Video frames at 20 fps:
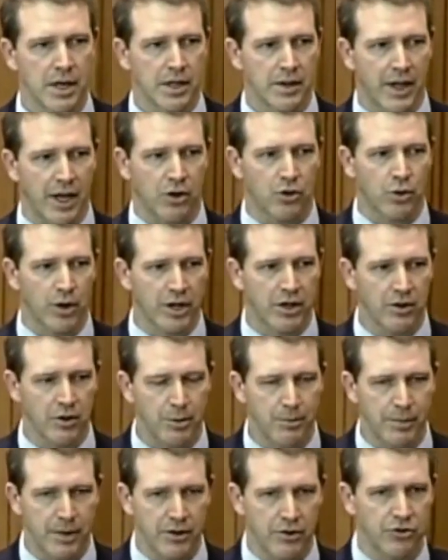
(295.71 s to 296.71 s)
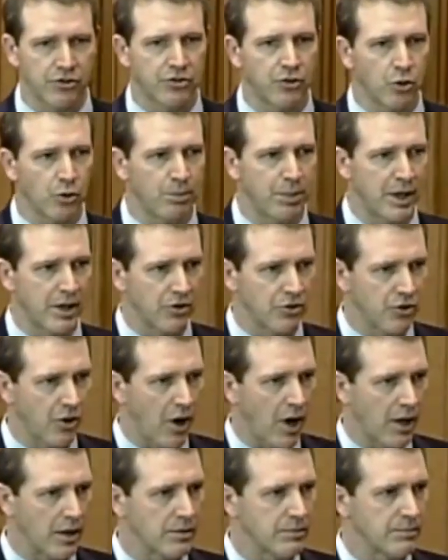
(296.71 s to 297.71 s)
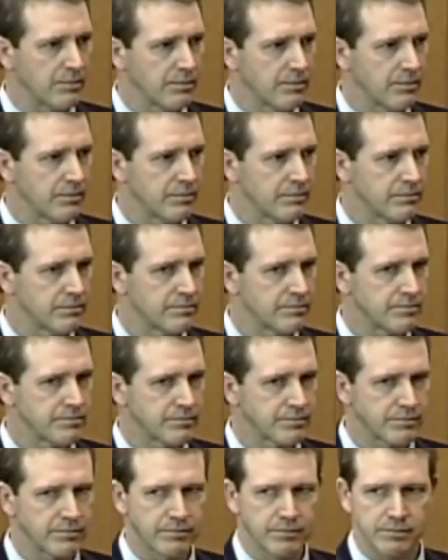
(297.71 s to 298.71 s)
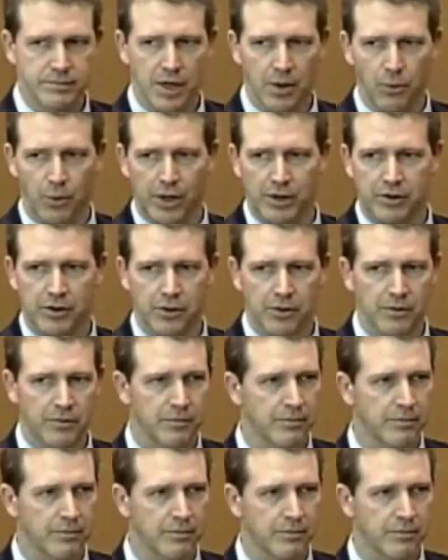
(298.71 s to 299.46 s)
That curriculum is still being taught. I'll wait till